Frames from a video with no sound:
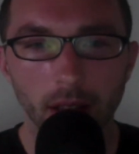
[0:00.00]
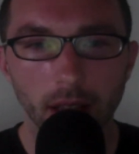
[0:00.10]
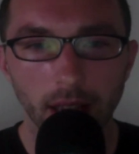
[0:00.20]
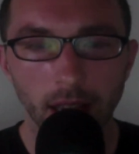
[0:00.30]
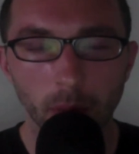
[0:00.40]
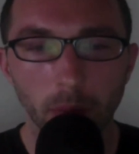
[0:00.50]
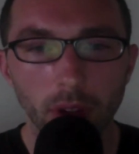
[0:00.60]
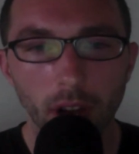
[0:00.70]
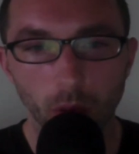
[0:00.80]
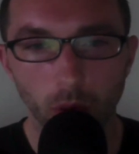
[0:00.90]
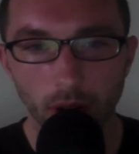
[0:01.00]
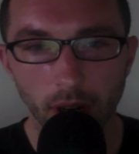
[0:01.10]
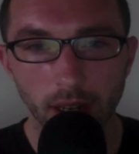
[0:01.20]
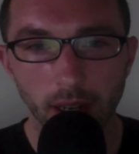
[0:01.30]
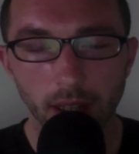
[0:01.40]
in blood
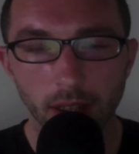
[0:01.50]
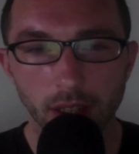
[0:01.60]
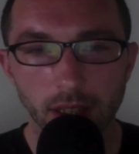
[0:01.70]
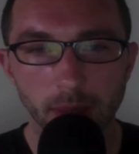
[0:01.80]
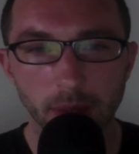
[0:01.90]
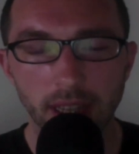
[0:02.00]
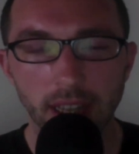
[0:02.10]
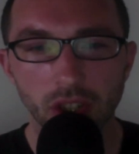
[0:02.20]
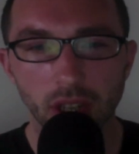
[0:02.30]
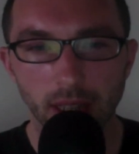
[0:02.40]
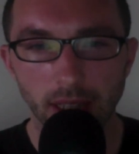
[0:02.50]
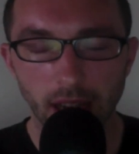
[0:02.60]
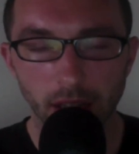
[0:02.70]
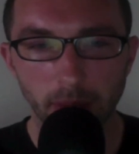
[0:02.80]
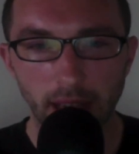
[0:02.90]
work to substantiate that
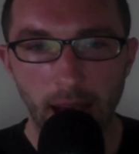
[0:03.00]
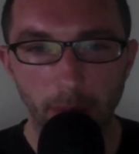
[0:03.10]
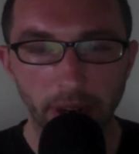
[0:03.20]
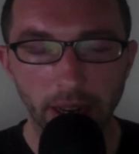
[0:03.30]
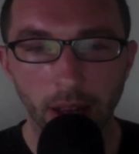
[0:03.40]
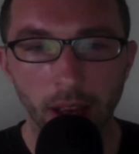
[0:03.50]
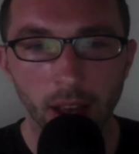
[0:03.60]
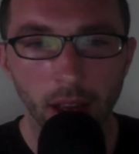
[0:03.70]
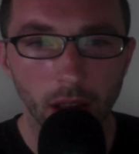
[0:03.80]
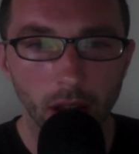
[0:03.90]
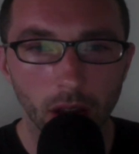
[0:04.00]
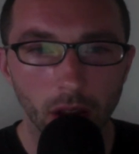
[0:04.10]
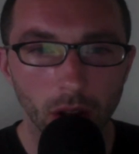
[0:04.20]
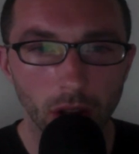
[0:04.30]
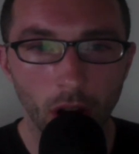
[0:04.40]
that could be happening
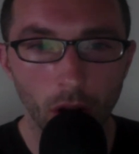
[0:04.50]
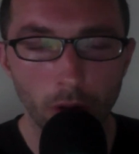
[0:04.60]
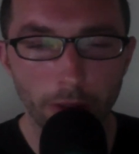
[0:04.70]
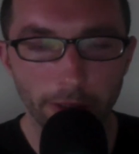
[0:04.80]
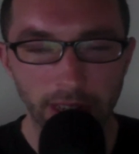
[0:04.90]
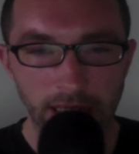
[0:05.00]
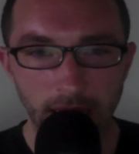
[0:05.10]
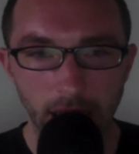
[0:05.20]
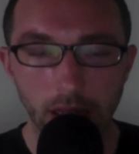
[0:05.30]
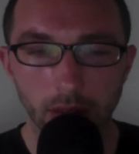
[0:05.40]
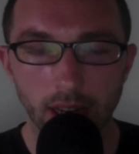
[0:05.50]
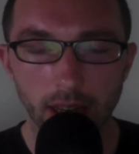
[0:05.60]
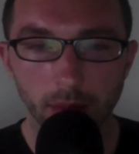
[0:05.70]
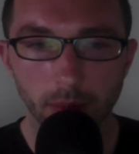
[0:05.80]
low free T3,